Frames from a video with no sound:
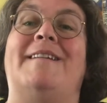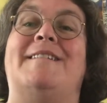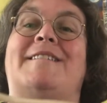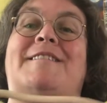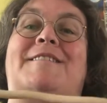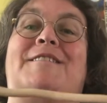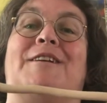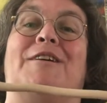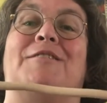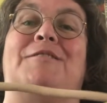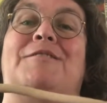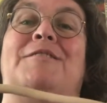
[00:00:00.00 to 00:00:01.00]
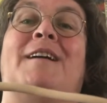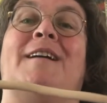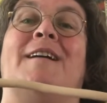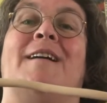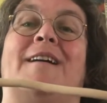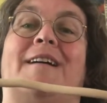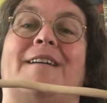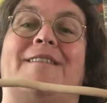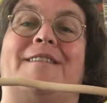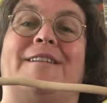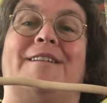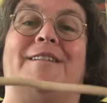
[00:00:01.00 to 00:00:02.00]
So
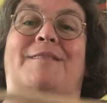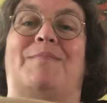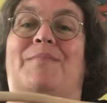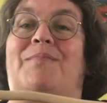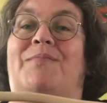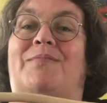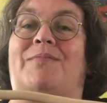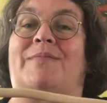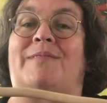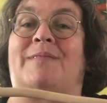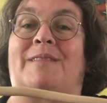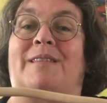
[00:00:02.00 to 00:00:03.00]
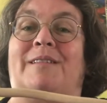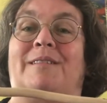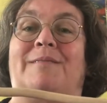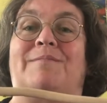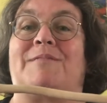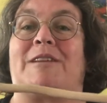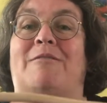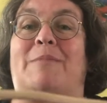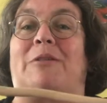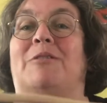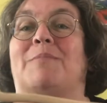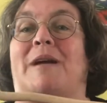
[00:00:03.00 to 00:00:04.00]
the
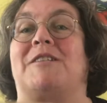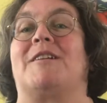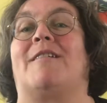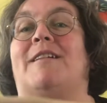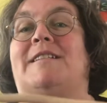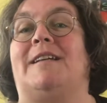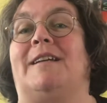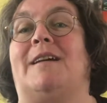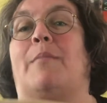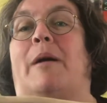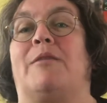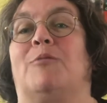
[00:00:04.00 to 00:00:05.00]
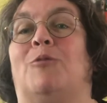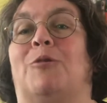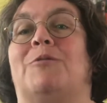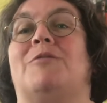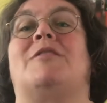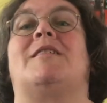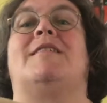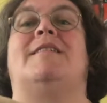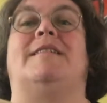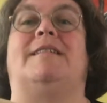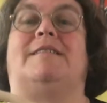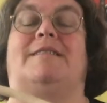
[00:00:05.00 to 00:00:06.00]
ceremonial magic idea about the wand
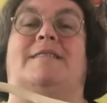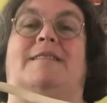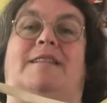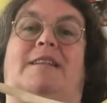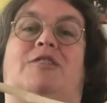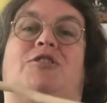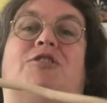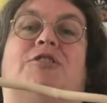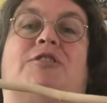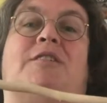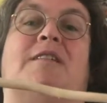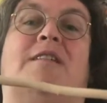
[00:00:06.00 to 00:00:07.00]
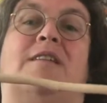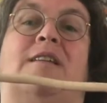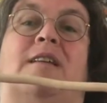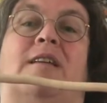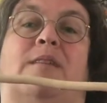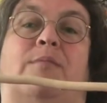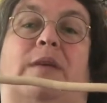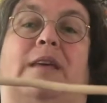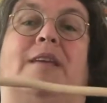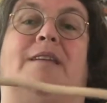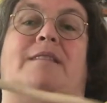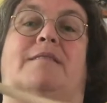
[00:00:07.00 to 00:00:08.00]
is that it should
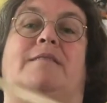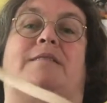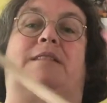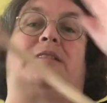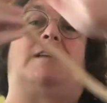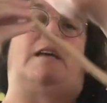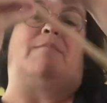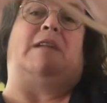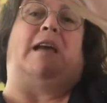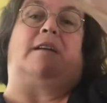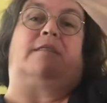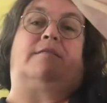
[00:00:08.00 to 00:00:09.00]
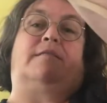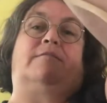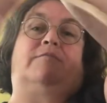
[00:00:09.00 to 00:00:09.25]
be the same length